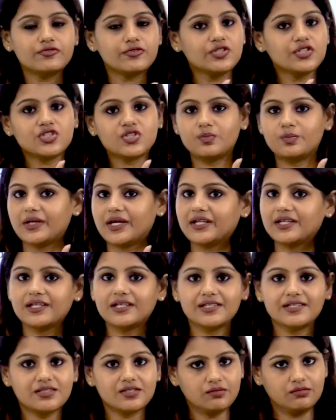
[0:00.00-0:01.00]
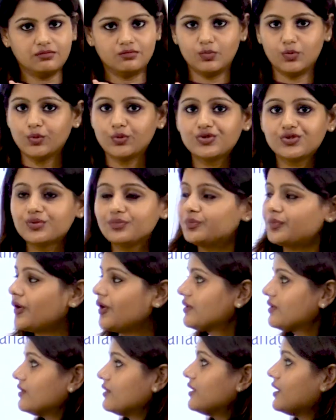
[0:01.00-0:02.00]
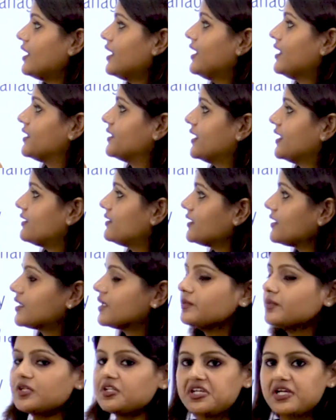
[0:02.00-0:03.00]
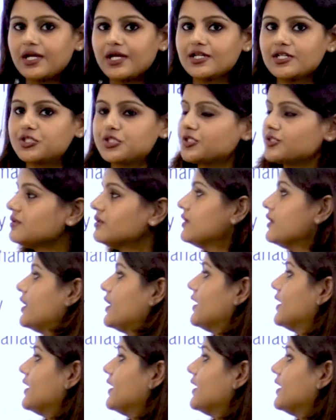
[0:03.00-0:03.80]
First, planning is most important. Then the communication,